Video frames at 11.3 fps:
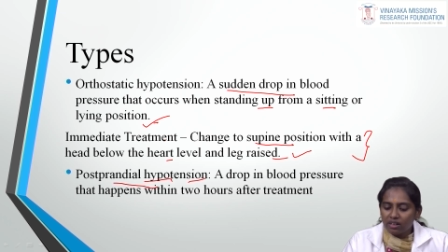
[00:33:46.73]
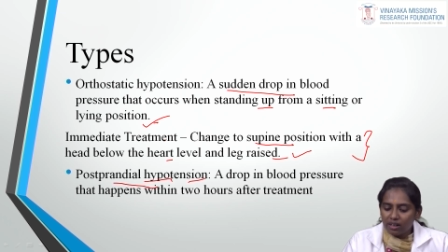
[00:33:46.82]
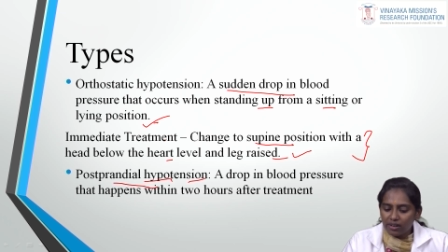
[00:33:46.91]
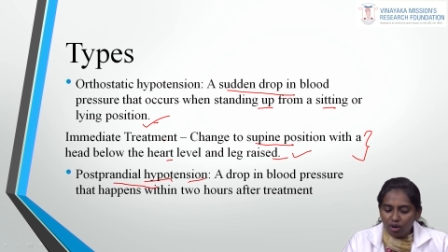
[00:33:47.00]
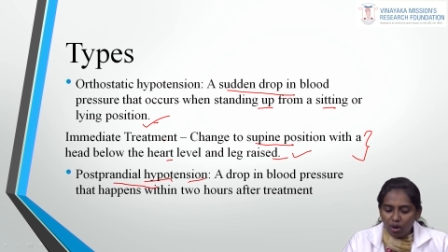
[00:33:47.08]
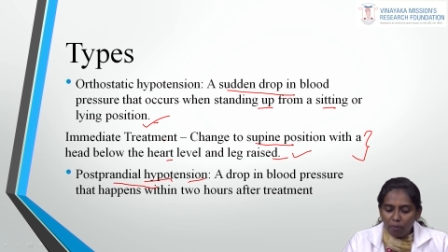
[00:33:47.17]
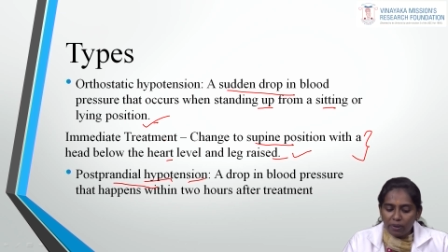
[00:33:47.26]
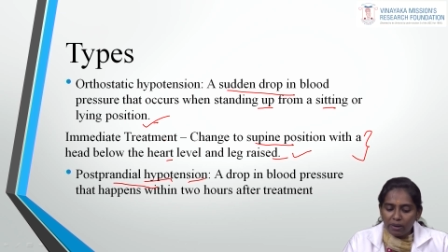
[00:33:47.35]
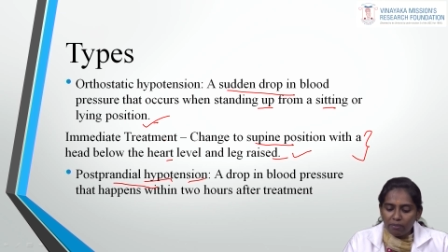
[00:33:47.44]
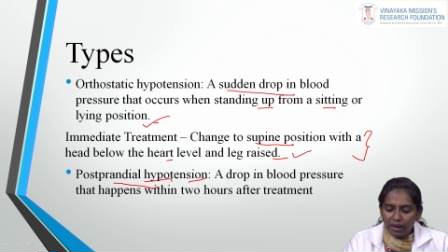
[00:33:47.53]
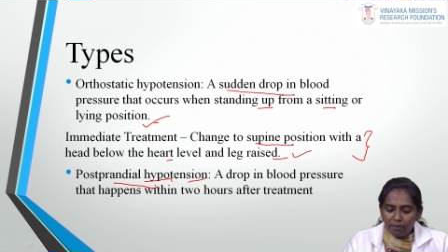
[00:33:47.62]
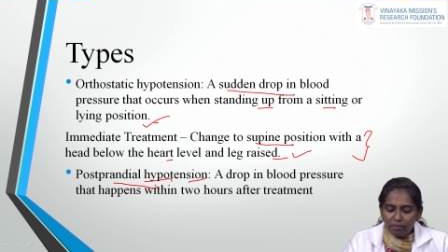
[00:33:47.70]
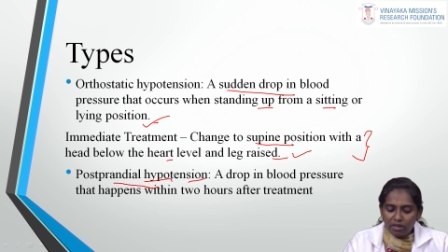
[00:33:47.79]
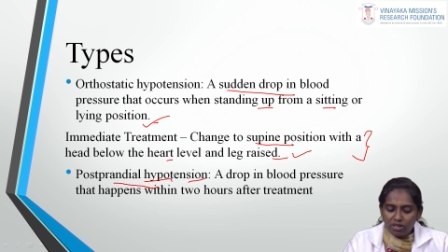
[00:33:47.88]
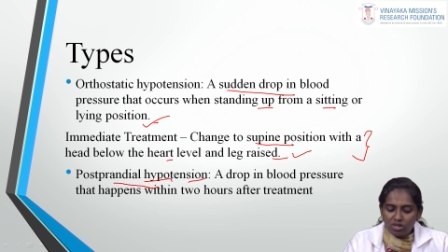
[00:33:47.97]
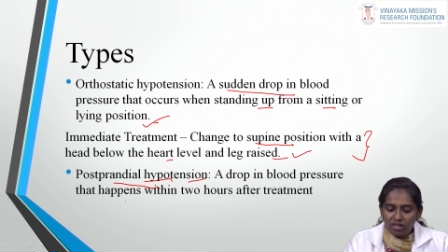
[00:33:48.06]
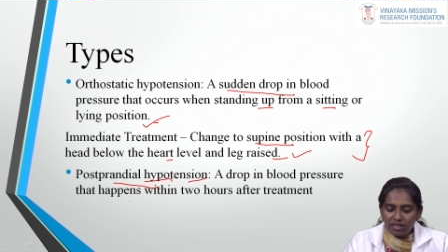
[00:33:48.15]
a drop in blood
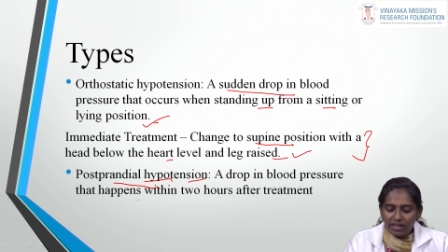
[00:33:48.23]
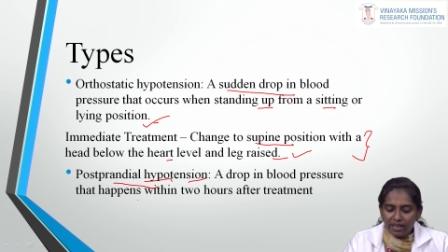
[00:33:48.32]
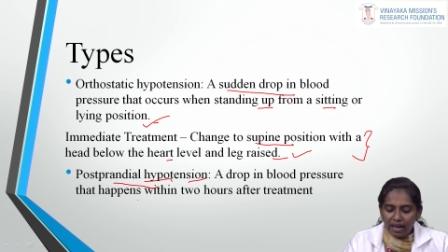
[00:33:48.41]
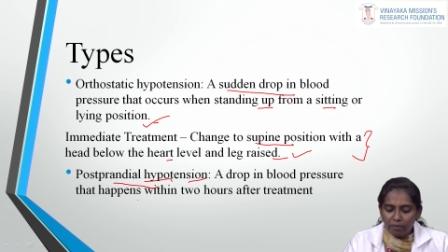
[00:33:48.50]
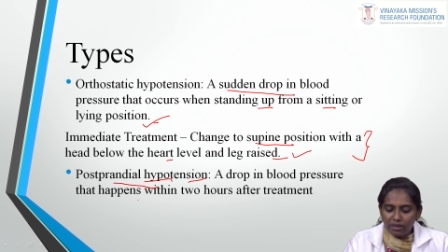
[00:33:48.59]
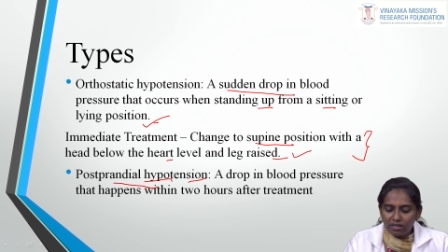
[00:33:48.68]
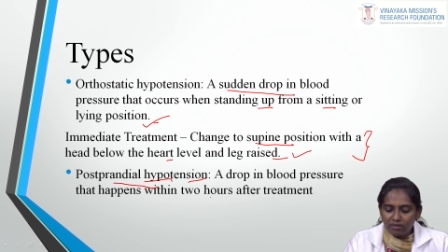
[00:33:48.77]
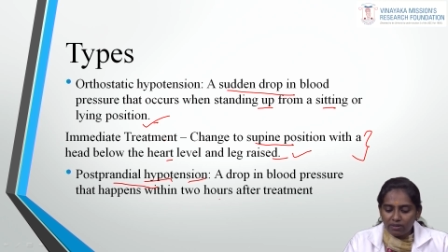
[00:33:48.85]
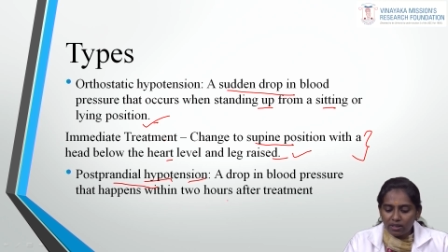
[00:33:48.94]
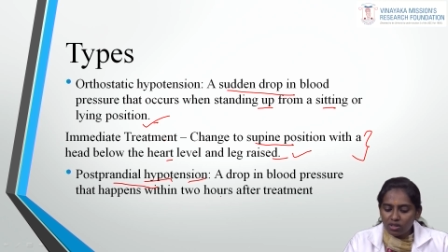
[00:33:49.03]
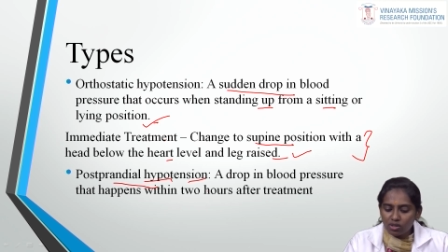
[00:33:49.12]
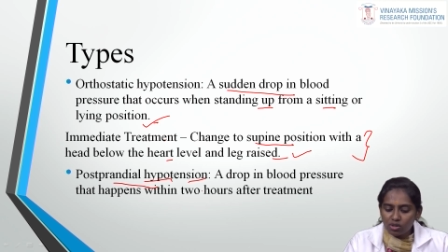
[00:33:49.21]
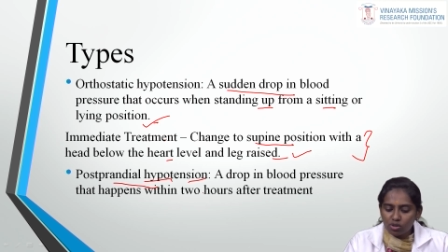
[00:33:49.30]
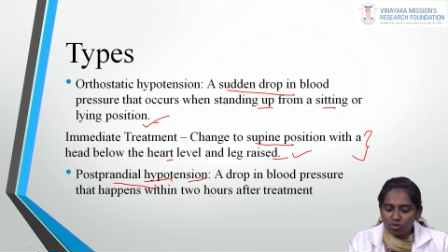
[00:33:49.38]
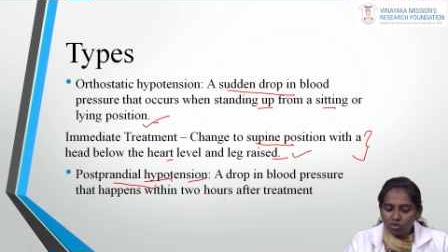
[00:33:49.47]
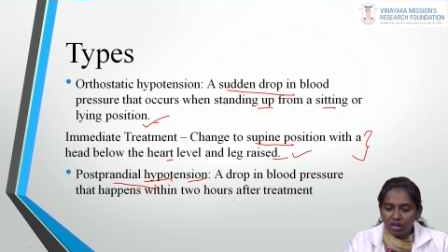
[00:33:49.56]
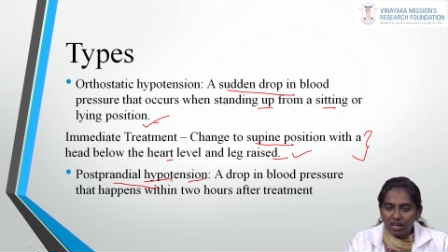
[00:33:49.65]
pressure that happens within
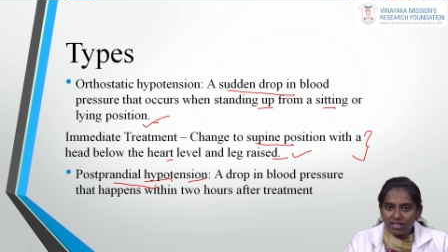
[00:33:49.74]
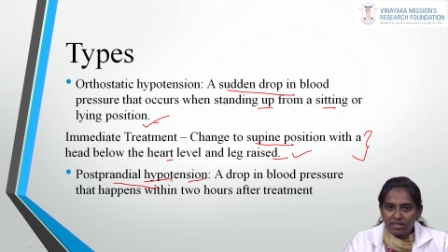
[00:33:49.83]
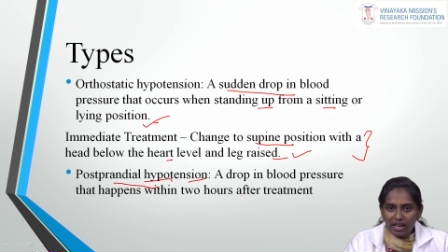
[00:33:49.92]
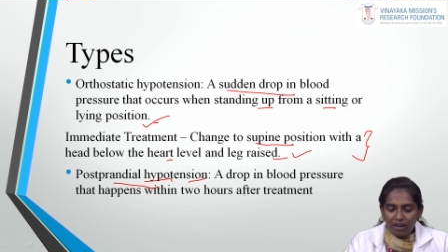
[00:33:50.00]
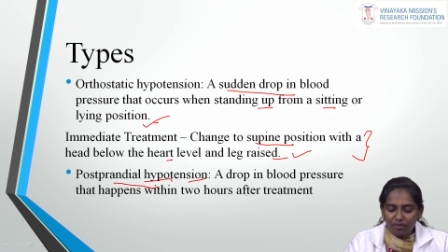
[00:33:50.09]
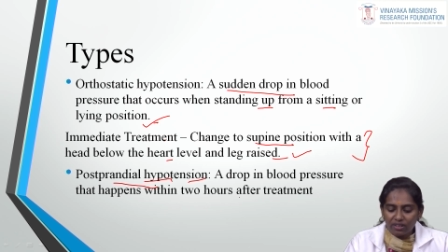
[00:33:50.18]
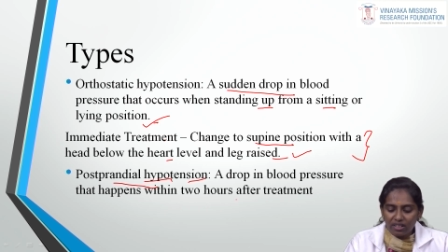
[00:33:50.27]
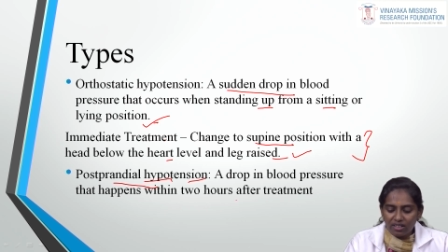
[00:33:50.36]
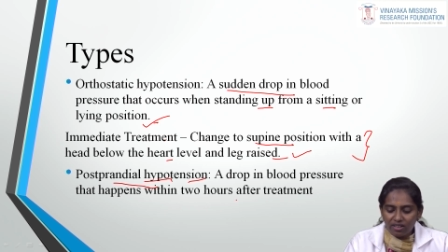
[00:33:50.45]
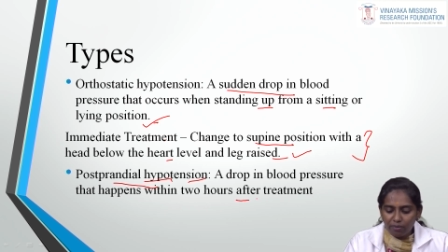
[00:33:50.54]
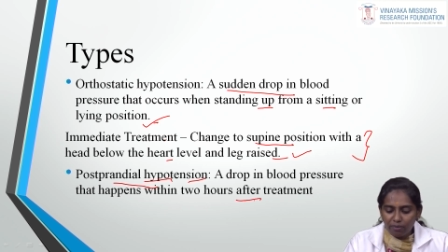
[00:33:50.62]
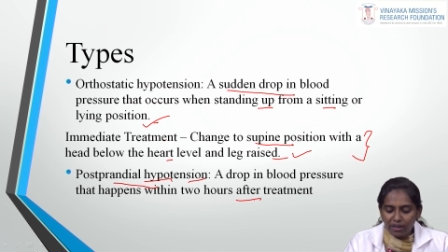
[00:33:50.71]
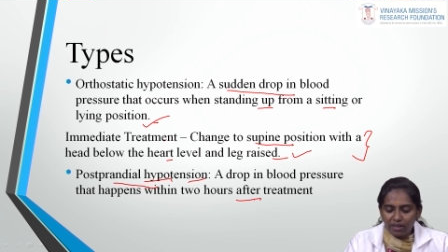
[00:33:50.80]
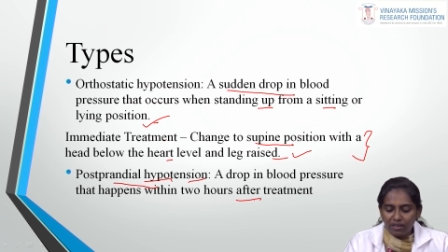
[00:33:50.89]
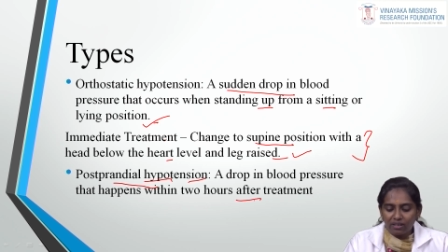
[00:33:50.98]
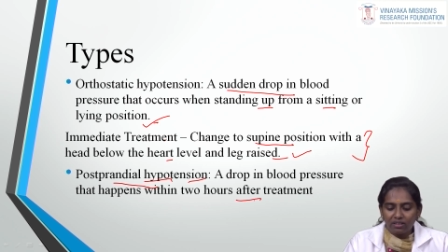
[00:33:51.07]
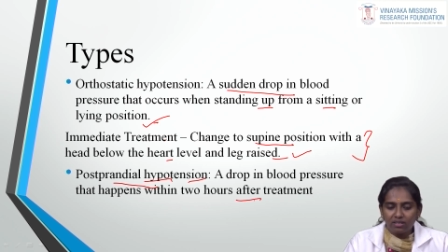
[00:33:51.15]
2 hours after the treatment.